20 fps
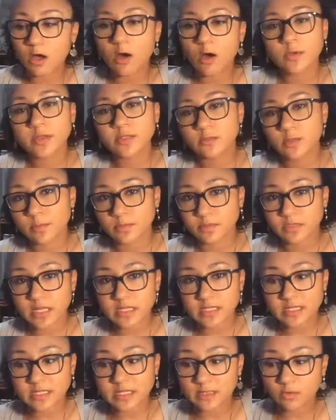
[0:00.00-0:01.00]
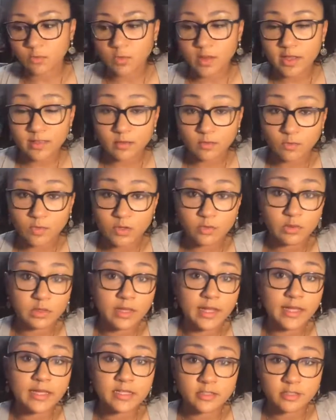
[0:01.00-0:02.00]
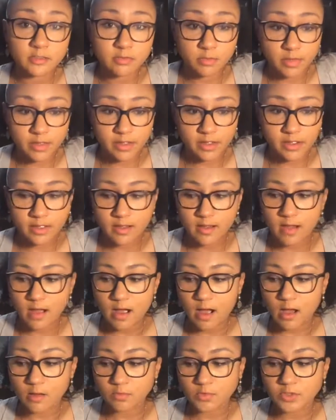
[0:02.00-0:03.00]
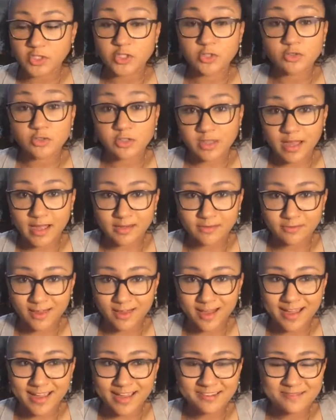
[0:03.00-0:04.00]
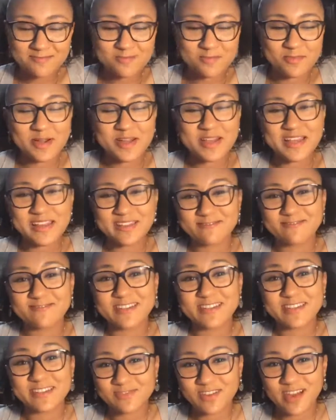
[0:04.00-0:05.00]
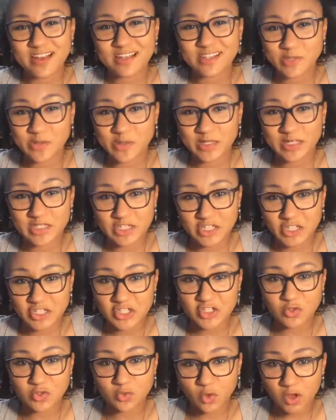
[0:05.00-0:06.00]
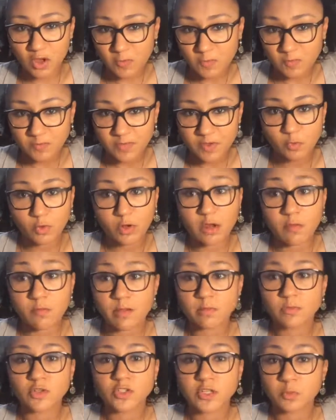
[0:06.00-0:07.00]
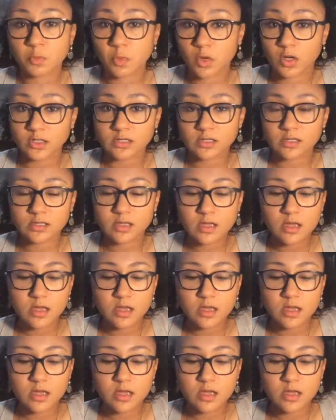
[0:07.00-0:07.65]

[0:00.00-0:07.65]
always represented in the way that we would like it to be, which usually I define, but we define as an organization as well, and what our membership wants,